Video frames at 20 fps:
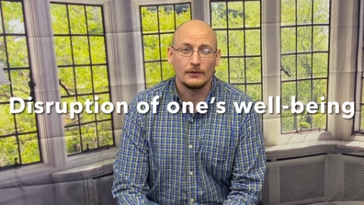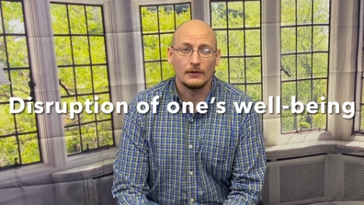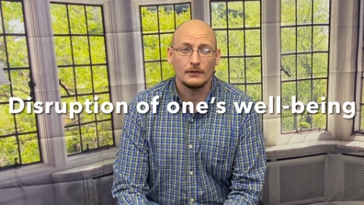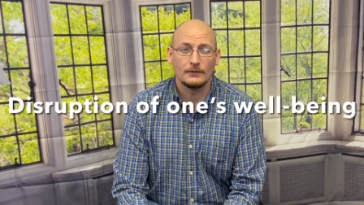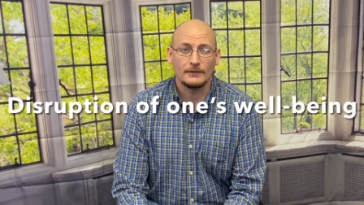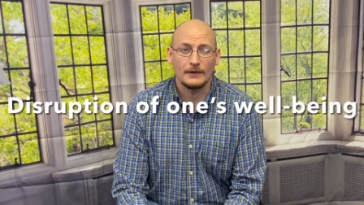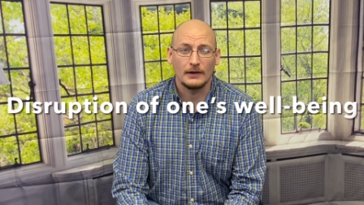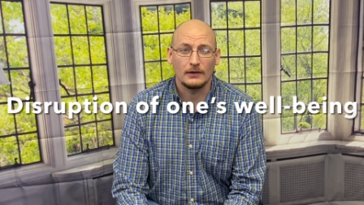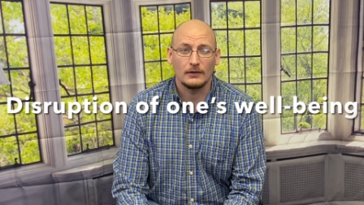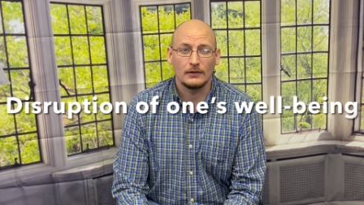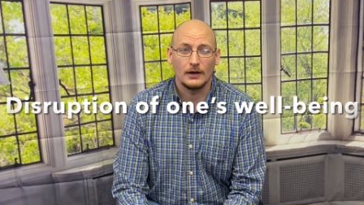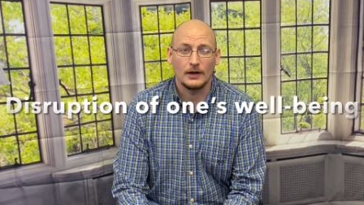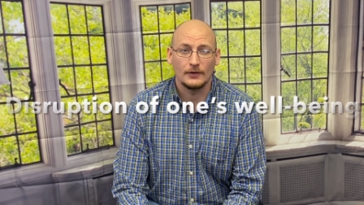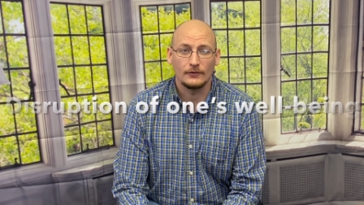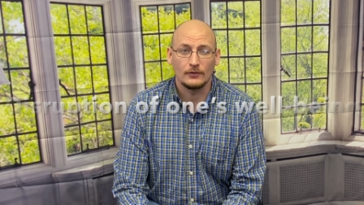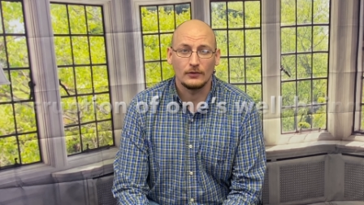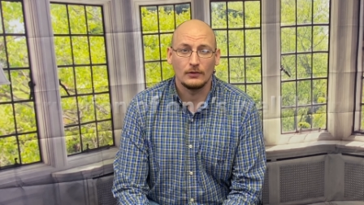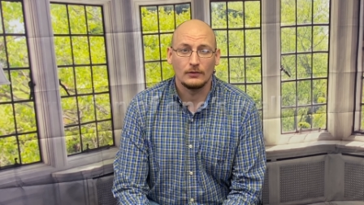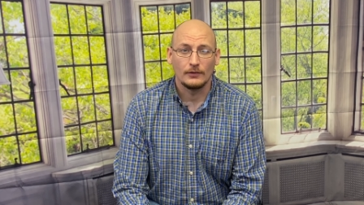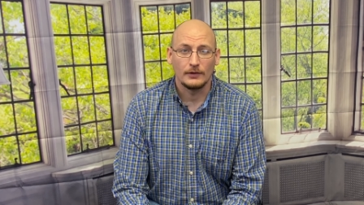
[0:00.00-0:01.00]

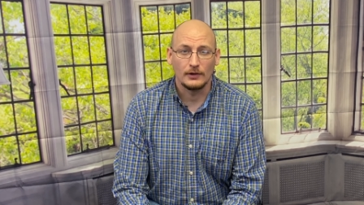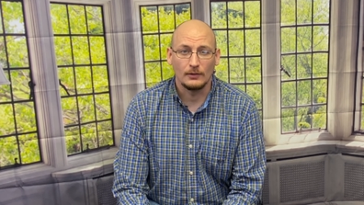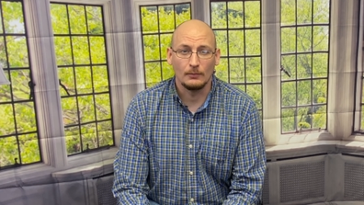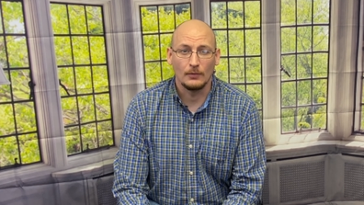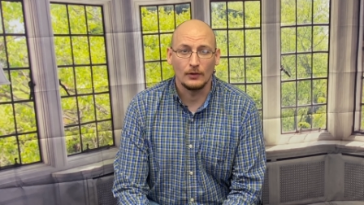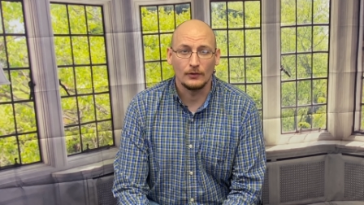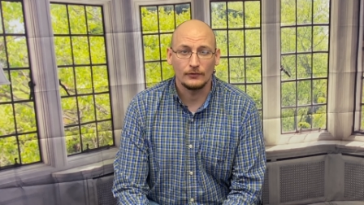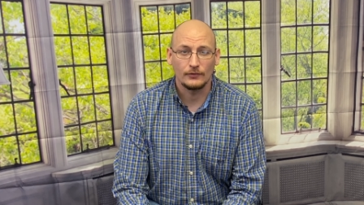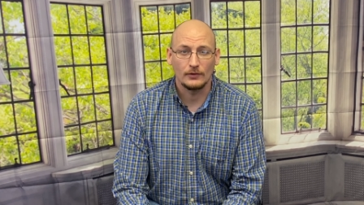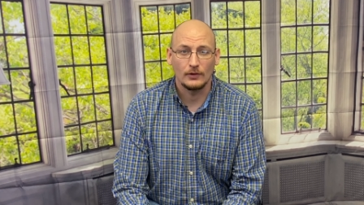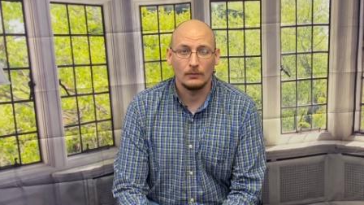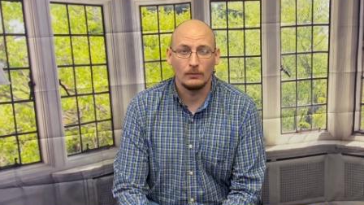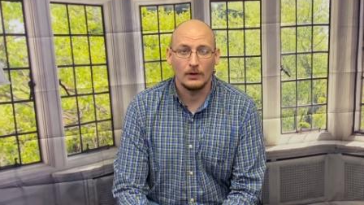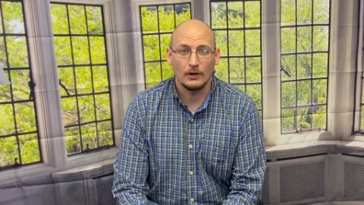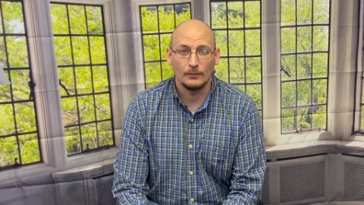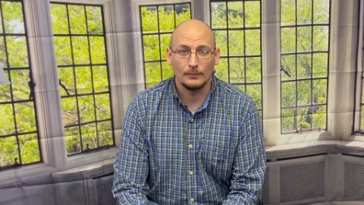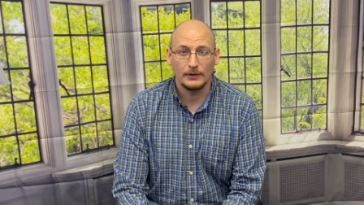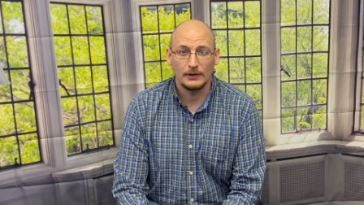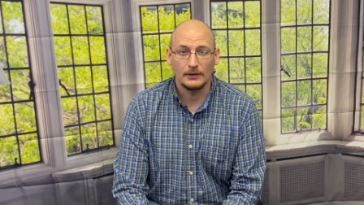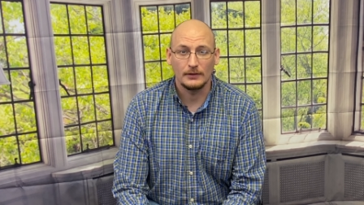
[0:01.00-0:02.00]
psychological and emotional
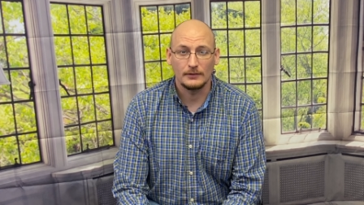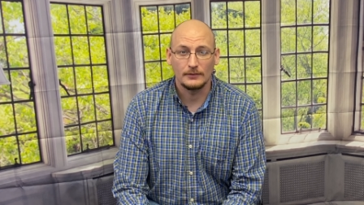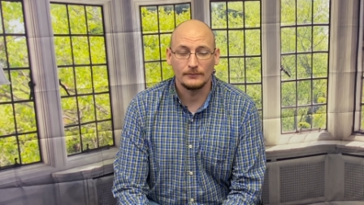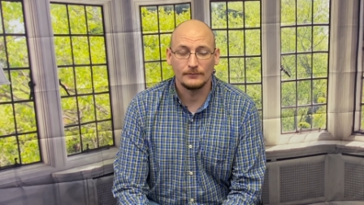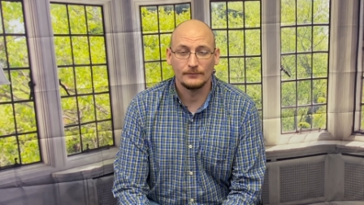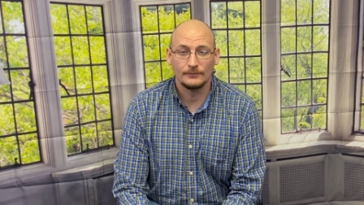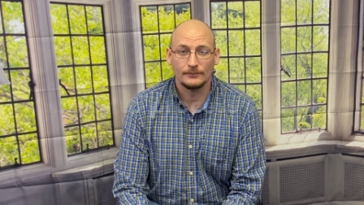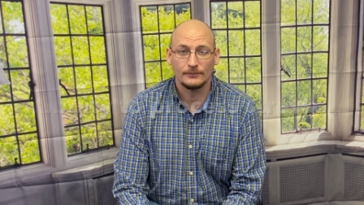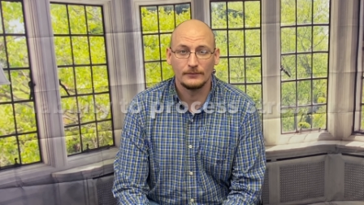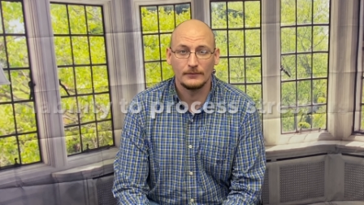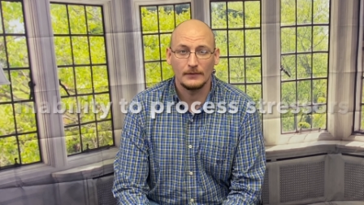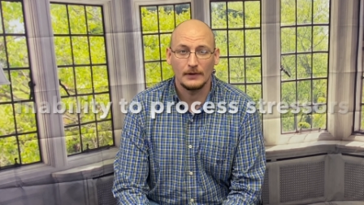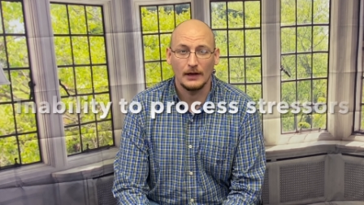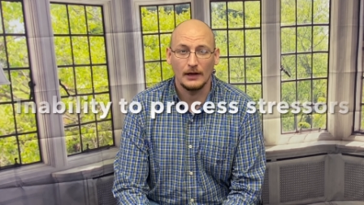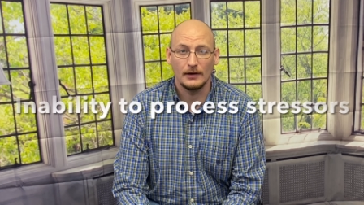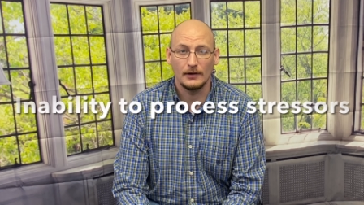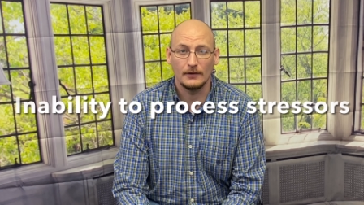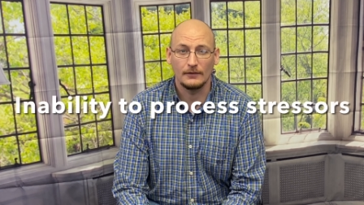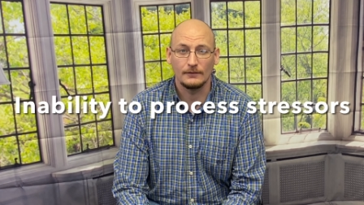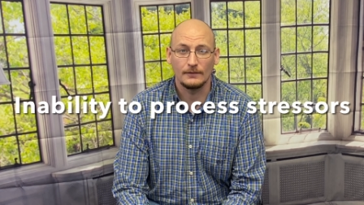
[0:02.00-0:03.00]
well-being. It
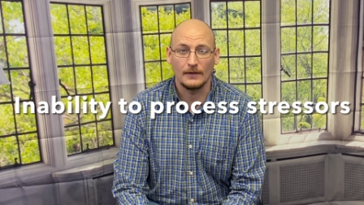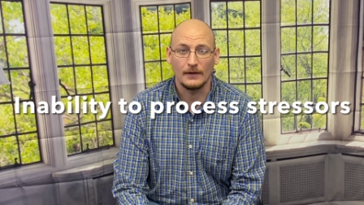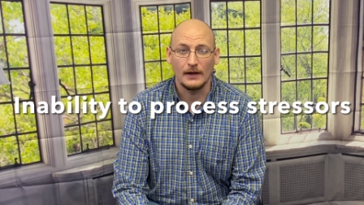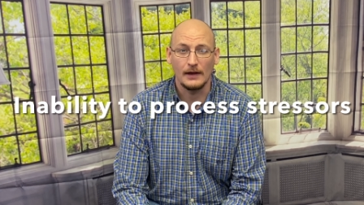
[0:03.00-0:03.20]
is the